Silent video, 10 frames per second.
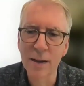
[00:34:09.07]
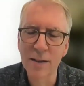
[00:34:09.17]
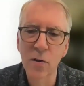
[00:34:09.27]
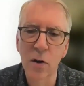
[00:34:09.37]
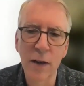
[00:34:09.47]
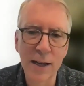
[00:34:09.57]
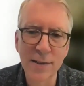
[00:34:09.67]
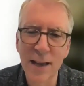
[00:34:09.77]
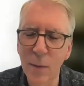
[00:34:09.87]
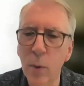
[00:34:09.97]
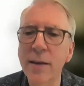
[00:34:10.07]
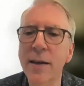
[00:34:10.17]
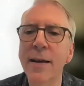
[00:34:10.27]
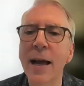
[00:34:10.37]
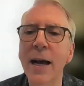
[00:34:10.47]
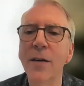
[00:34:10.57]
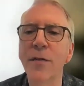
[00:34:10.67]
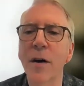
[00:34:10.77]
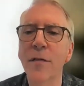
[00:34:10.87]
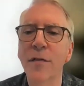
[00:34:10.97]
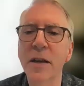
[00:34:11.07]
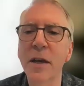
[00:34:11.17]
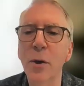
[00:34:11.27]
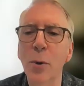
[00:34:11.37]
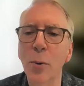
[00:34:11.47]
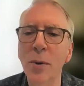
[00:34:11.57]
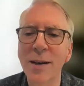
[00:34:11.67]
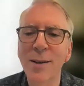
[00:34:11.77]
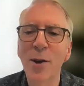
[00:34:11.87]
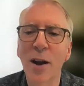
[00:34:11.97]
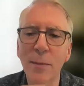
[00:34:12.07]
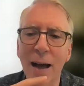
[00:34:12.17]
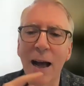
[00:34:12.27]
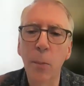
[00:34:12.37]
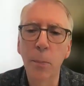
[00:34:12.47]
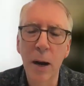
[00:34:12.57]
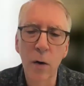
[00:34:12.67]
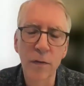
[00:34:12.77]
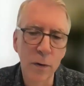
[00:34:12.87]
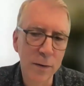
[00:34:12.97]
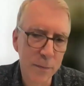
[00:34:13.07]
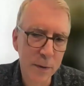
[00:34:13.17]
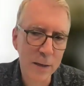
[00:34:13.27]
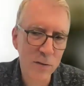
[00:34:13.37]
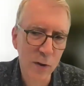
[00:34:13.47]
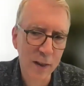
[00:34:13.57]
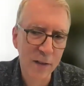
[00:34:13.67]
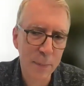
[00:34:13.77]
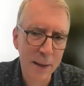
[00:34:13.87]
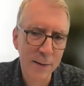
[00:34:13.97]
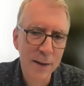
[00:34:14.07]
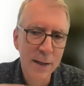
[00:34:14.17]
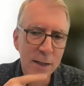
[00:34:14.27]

about surveys, and we did have uh, Vicky, who talked about how powerful and useful they've been